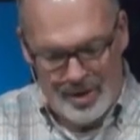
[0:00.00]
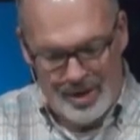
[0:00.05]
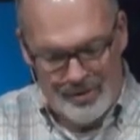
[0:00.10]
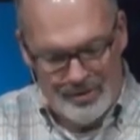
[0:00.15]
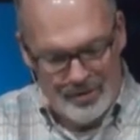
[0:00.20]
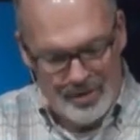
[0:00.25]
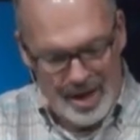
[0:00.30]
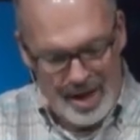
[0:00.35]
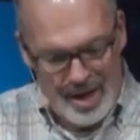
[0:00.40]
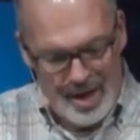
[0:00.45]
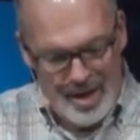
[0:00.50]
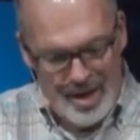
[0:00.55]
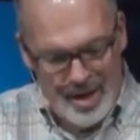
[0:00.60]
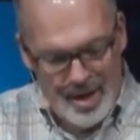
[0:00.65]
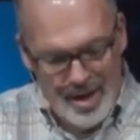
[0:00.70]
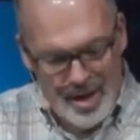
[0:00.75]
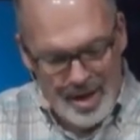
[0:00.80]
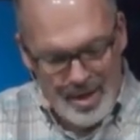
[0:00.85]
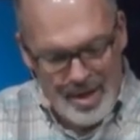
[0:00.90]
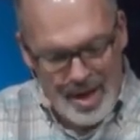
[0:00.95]
he said.
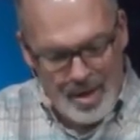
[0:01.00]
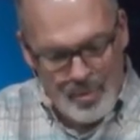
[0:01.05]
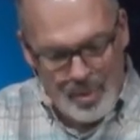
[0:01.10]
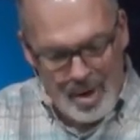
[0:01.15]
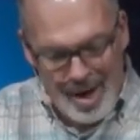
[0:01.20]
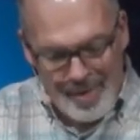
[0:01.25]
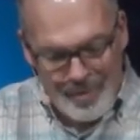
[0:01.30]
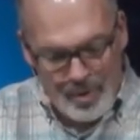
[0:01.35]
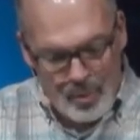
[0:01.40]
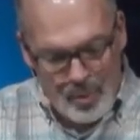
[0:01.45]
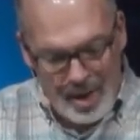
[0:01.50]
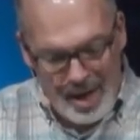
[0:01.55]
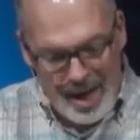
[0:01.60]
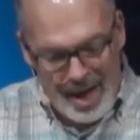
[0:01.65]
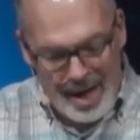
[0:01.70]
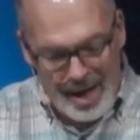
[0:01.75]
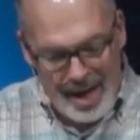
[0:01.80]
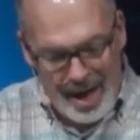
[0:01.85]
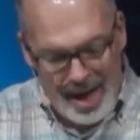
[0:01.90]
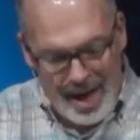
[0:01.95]
"Then when everyone
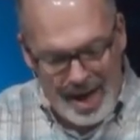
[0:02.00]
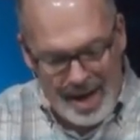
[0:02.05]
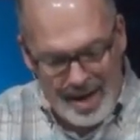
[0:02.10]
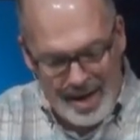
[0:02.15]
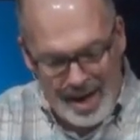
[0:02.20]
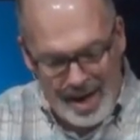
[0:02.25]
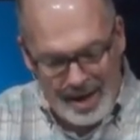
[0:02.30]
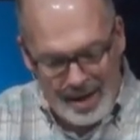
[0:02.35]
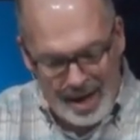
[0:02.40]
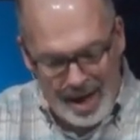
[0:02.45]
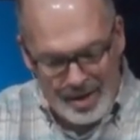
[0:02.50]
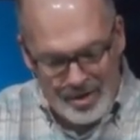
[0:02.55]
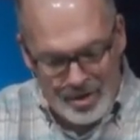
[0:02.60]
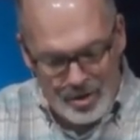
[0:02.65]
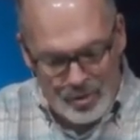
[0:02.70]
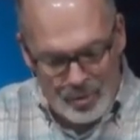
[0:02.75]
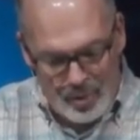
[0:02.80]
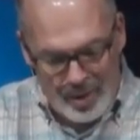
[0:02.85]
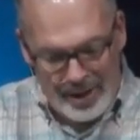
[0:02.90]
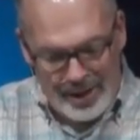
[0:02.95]
had had a lot to
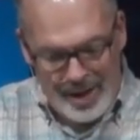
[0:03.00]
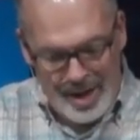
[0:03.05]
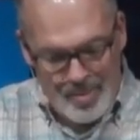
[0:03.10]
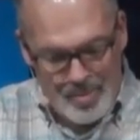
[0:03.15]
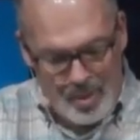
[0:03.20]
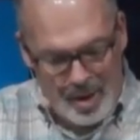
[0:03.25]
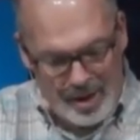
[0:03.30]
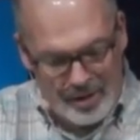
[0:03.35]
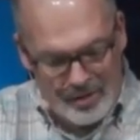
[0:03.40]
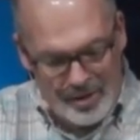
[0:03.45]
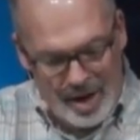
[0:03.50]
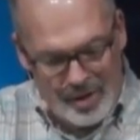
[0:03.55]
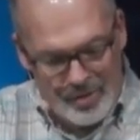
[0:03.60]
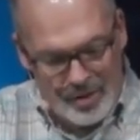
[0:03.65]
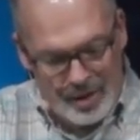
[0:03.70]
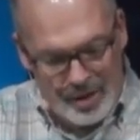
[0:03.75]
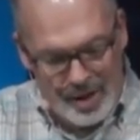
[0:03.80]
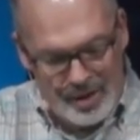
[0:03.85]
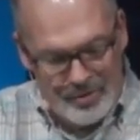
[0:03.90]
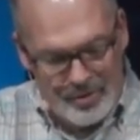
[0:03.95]
drink, he brings out
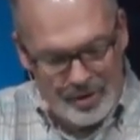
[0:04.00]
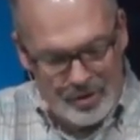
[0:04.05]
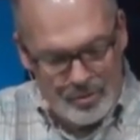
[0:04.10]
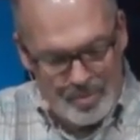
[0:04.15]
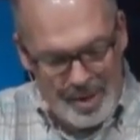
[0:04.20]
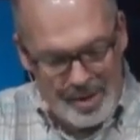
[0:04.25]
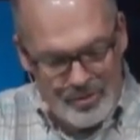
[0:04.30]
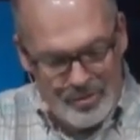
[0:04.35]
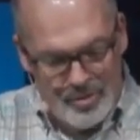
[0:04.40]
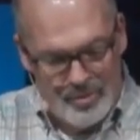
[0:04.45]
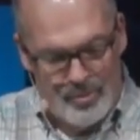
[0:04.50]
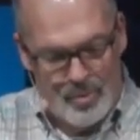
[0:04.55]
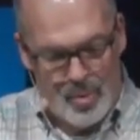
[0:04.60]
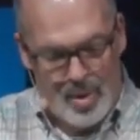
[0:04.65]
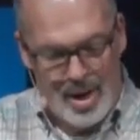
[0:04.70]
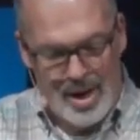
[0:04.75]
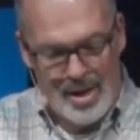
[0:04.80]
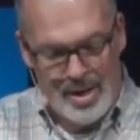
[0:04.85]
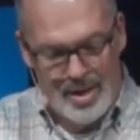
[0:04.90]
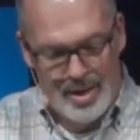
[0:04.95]
the less expensive
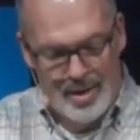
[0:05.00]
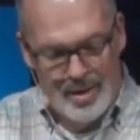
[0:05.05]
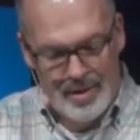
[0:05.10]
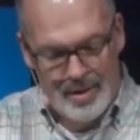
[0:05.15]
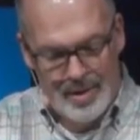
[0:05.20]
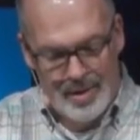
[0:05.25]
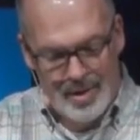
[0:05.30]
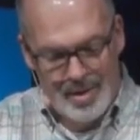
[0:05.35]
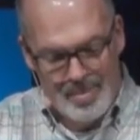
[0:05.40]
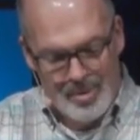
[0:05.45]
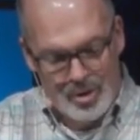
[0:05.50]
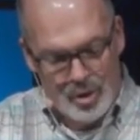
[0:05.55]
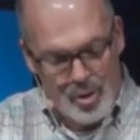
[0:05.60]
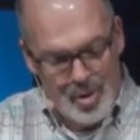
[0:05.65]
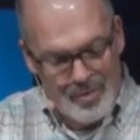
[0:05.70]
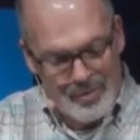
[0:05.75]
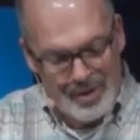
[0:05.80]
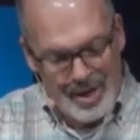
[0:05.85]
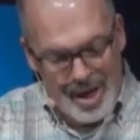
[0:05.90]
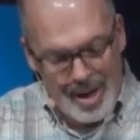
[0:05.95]
wine. But you
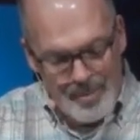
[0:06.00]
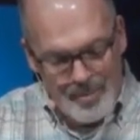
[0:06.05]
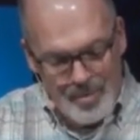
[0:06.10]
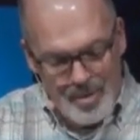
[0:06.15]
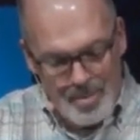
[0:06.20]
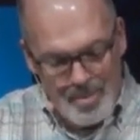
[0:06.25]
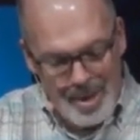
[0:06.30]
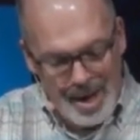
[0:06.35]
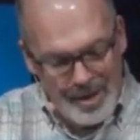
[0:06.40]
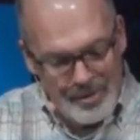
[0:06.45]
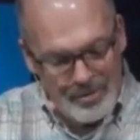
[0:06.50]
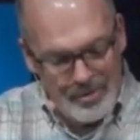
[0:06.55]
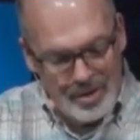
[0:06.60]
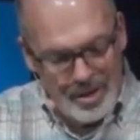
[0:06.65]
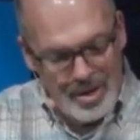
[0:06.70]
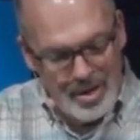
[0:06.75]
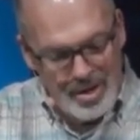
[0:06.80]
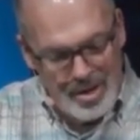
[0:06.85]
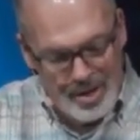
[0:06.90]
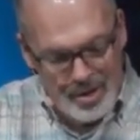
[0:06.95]
have kept the best
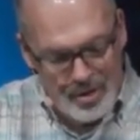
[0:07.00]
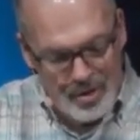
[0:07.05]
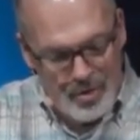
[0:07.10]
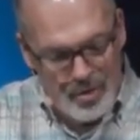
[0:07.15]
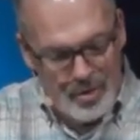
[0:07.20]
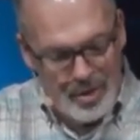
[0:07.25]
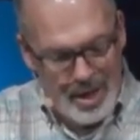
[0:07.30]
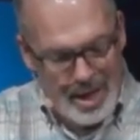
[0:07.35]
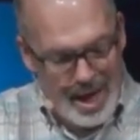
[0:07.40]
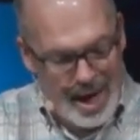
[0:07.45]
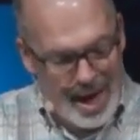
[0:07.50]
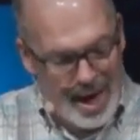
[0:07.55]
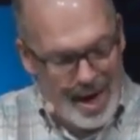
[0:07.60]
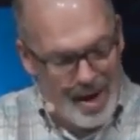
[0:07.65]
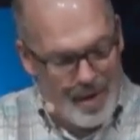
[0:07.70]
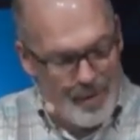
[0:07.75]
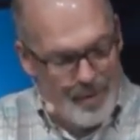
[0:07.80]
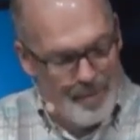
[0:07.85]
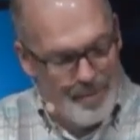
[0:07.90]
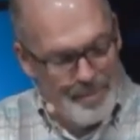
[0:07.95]
until
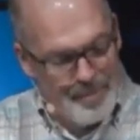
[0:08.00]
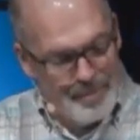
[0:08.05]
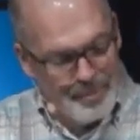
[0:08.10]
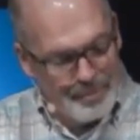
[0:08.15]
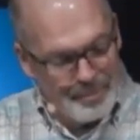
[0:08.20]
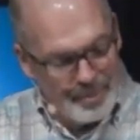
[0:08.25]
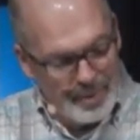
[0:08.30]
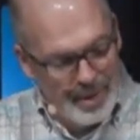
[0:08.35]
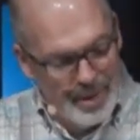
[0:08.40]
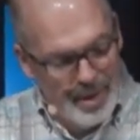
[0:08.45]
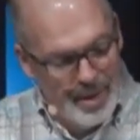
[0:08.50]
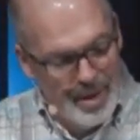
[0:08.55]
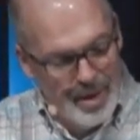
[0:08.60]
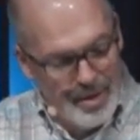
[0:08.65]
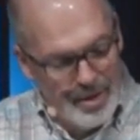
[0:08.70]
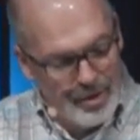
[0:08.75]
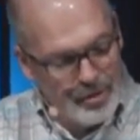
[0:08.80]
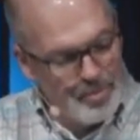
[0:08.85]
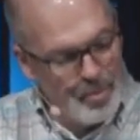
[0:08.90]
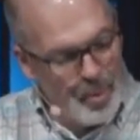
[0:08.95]
now."
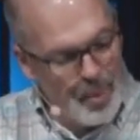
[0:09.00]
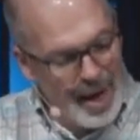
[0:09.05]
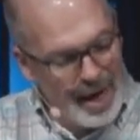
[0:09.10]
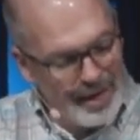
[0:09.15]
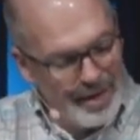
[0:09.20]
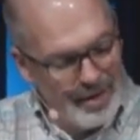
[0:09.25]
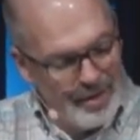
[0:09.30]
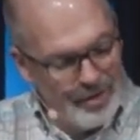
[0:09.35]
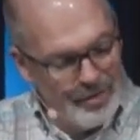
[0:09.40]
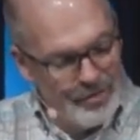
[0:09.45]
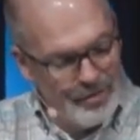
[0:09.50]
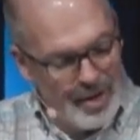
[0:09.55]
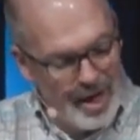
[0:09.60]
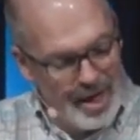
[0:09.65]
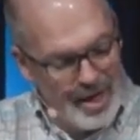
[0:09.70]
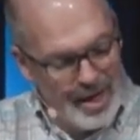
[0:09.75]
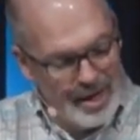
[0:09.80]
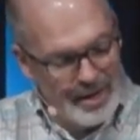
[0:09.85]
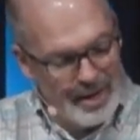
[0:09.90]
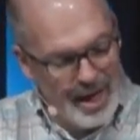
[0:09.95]
This miraculous
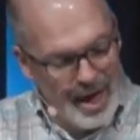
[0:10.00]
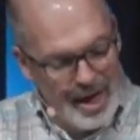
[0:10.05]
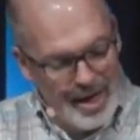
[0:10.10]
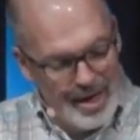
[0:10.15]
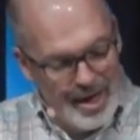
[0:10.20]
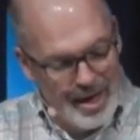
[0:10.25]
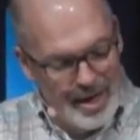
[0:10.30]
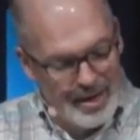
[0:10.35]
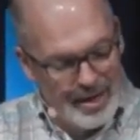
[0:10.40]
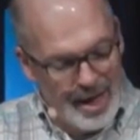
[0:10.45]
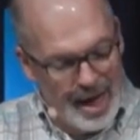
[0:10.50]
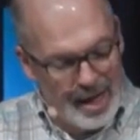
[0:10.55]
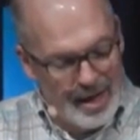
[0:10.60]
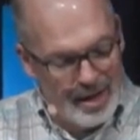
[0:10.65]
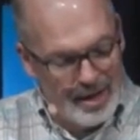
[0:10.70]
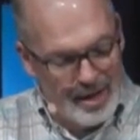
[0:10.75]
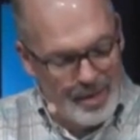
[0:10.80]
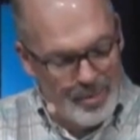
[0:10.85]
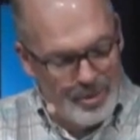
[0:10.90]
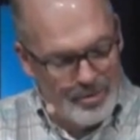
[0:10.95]
sign at Cana in
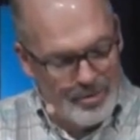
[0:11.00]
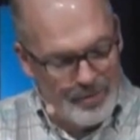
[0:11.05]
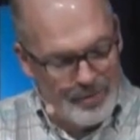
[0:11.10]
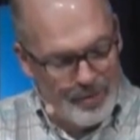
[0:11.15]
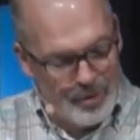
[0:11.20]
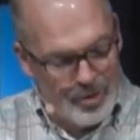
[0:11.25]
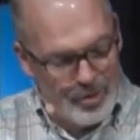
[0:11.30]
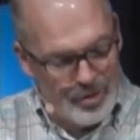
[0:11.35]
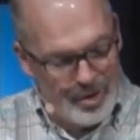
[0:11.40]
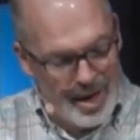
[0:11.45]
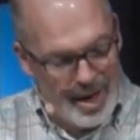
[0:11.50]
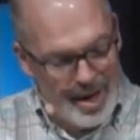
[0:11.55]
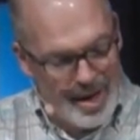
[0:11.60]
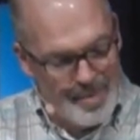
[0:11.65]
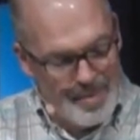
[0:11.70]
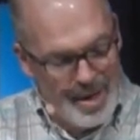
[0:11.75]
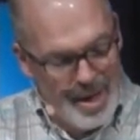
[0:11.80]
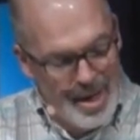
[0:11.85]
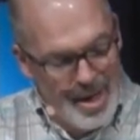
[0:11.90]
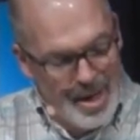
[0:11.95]
Galilee was the first
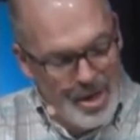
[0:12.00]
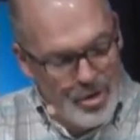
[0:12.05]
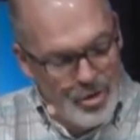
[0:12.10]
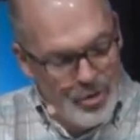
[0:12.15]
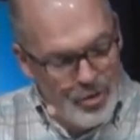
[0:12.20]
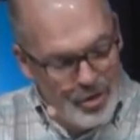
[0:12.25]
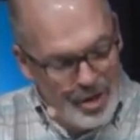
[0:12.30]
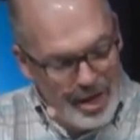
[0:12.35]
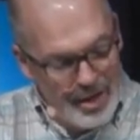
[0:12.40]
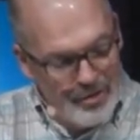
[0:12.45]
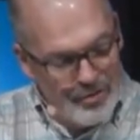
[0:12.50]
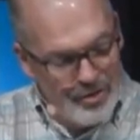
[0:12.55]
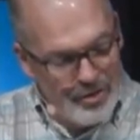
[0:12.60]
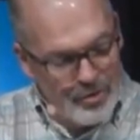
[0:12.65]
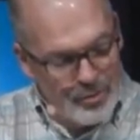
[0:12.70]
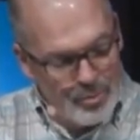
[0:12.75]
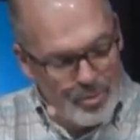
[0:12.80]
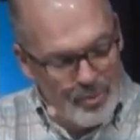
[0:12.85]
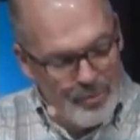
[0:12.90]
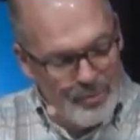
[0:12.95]
time
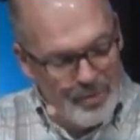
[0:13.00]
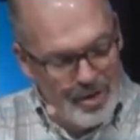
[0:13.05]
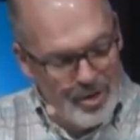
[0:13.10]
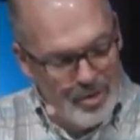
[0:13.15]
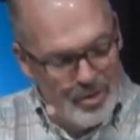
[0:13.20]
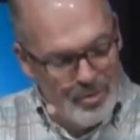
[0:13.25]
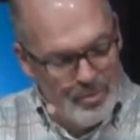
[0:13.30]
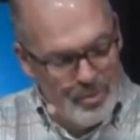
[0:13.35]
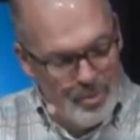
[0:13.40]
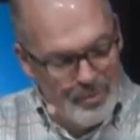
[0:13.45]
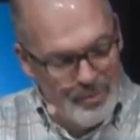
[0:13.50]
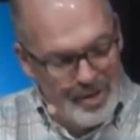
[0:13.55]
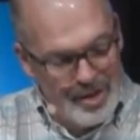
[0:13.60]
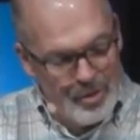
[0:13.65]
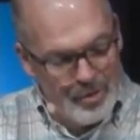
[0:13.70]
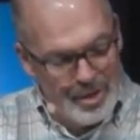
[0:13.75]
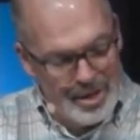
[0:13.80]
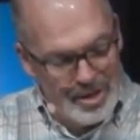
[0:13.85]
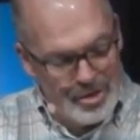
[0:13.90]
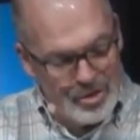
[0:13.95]
Jesus
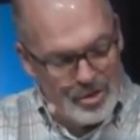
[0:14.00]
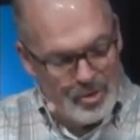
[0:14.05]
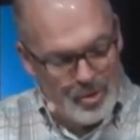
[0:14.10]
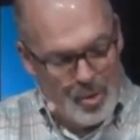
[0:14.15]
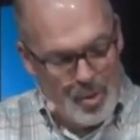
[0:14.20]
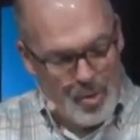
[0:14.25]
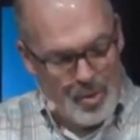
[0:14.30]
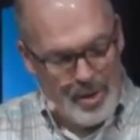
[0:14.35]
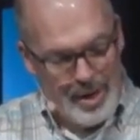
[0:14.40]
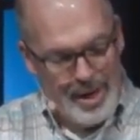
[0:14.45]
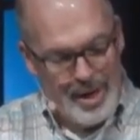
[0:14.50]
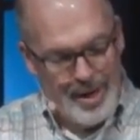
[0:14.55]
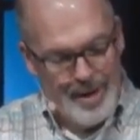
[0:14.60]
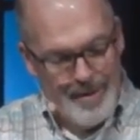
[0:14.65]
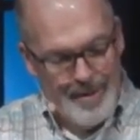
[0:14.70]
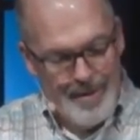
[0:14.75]
revealed his glory,